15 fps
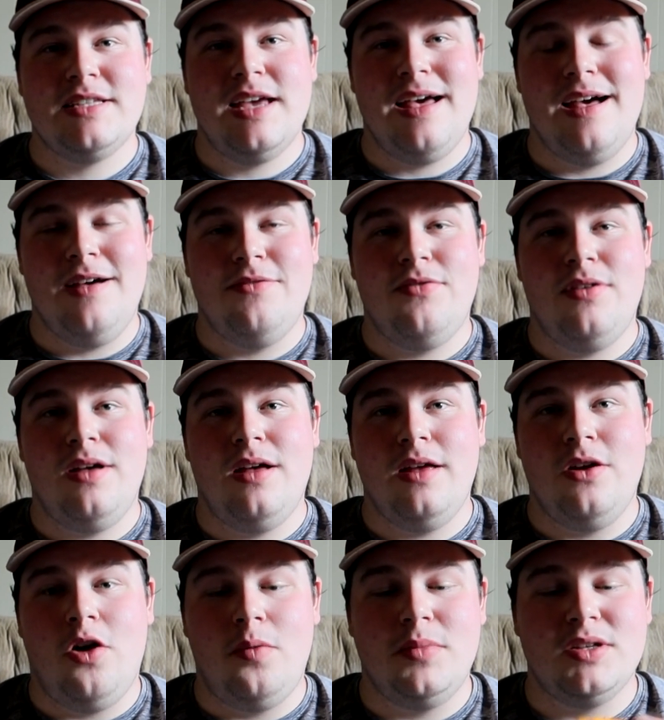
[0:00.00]
have
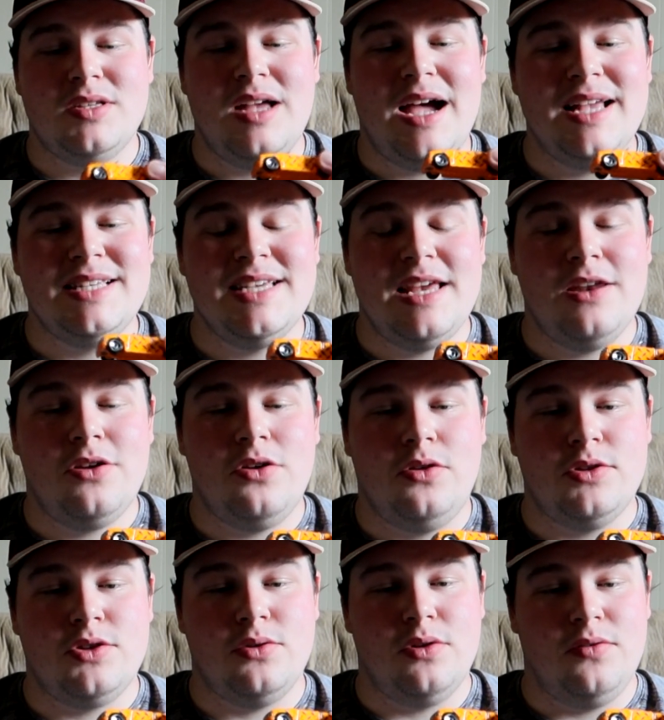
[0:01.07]
an almost identical
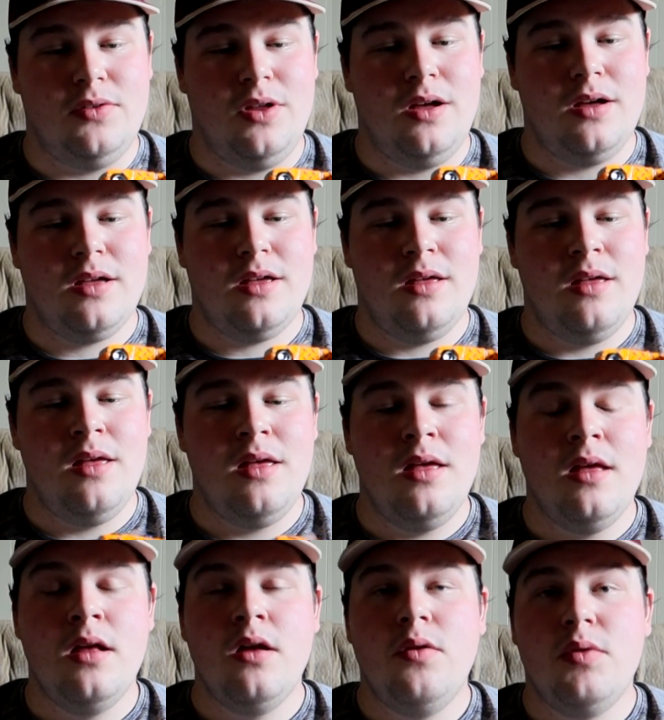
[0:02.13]
sort of look
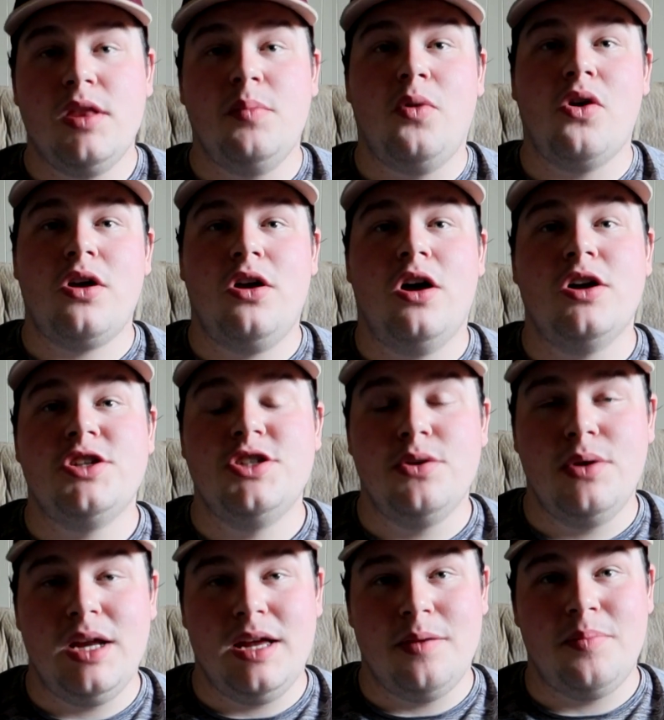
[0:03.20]
with a more
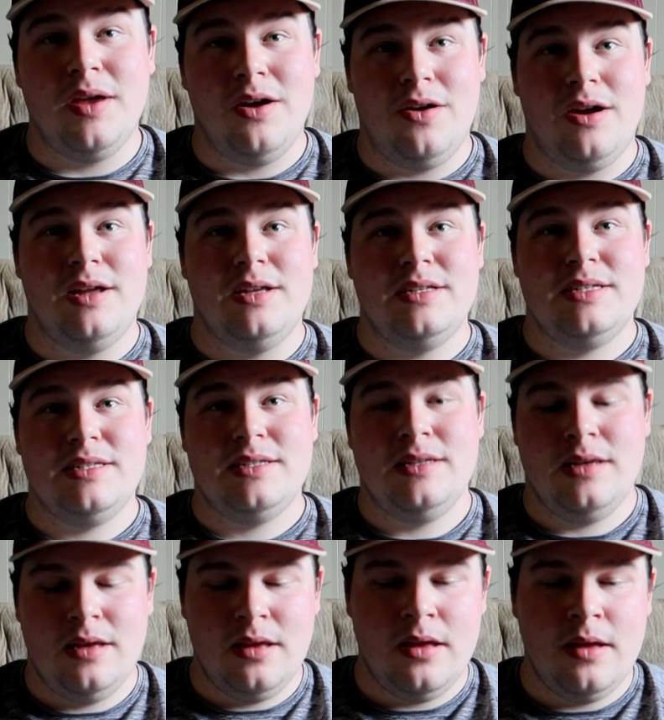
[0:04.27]
cartoony appearance.
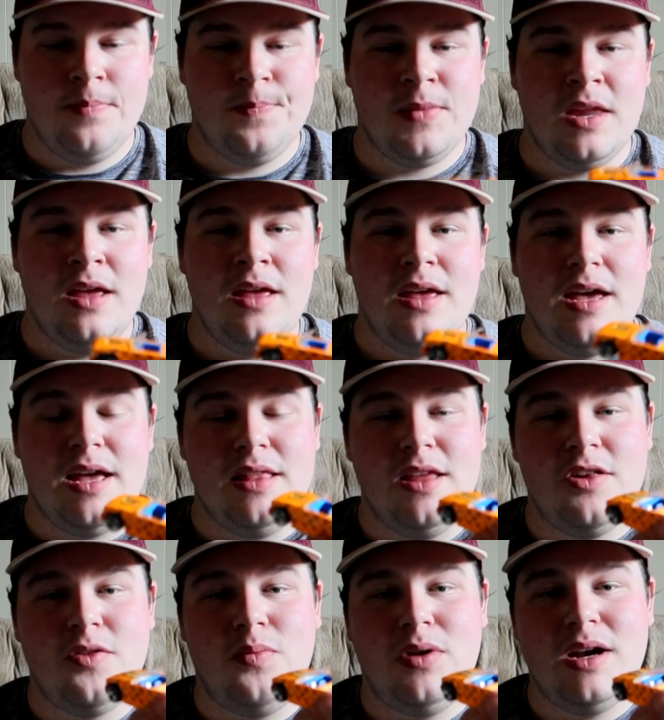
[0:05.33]
And
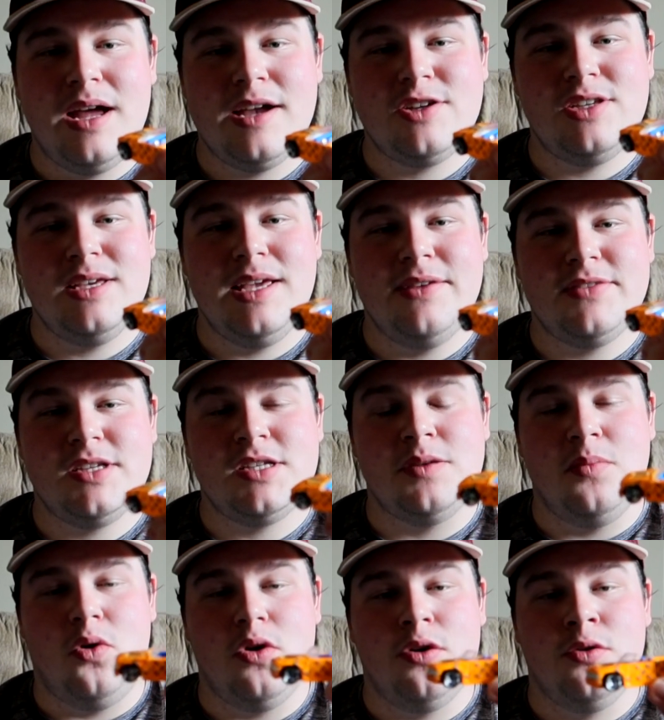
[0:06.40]
this one actually gives us a
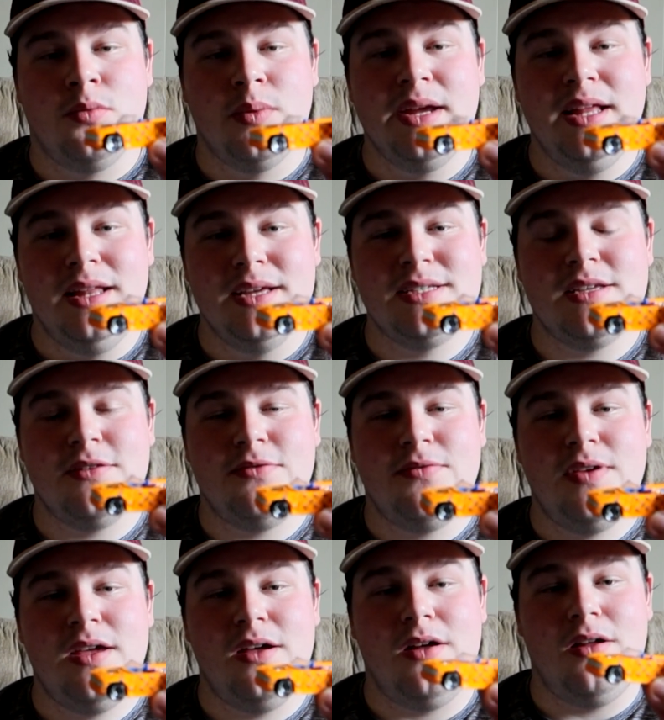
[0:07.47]
more realistic
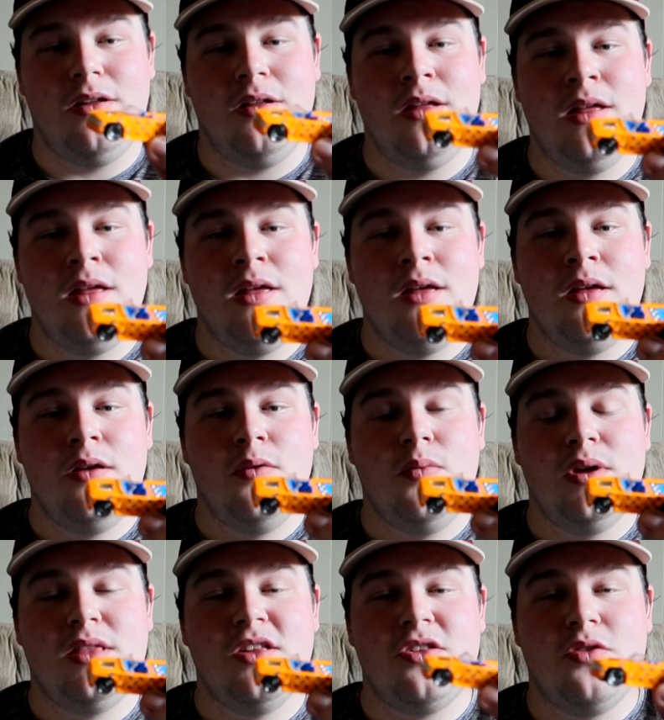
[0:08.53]
feel
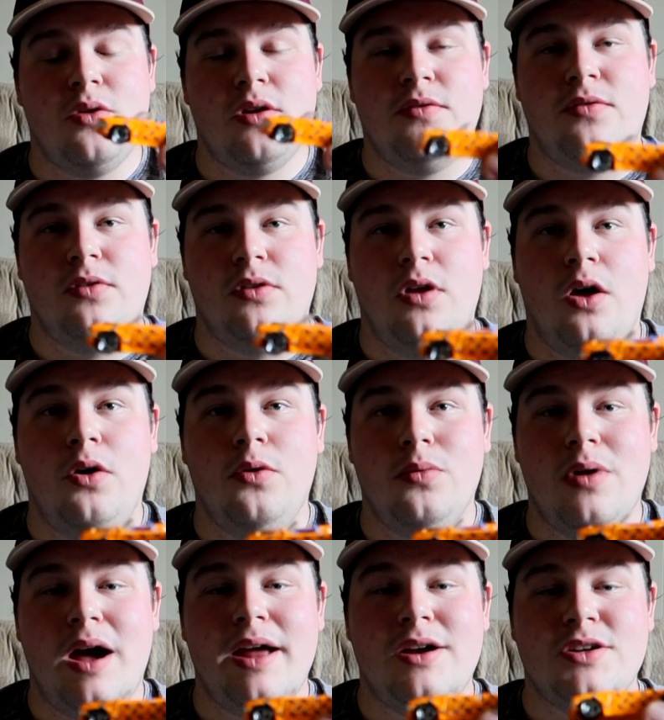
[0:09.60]
with the sort of
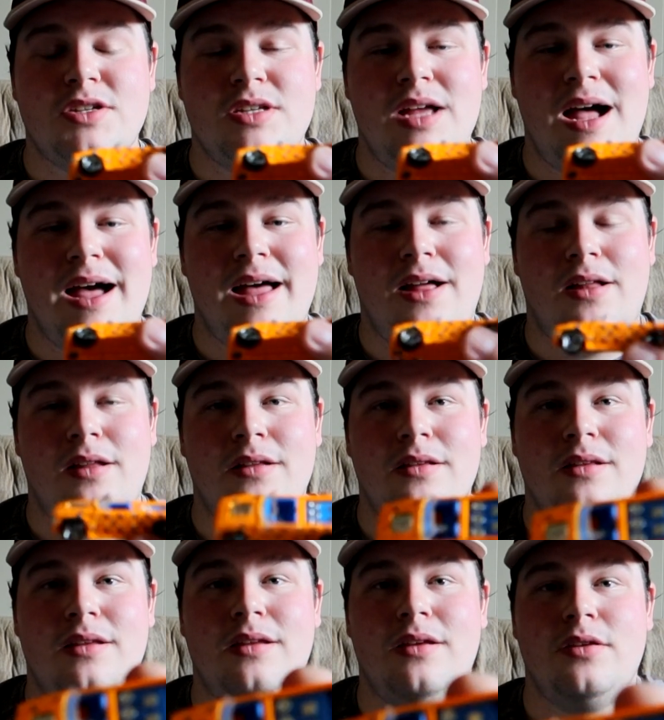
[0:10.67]
lowrider style
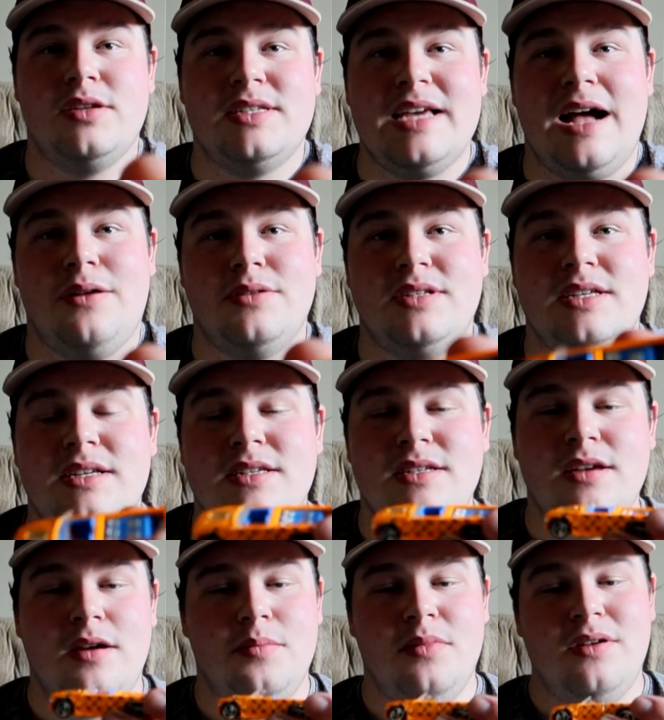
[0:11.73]
sound
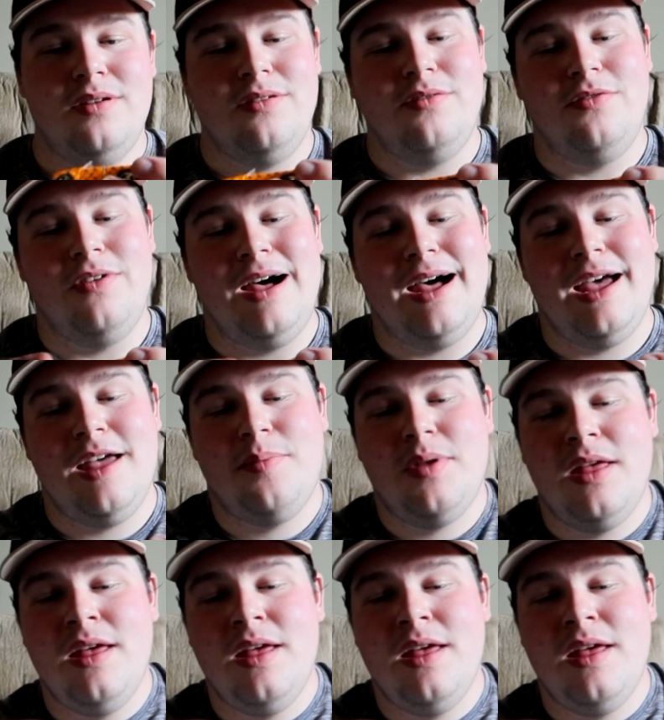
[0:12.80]
system vibe.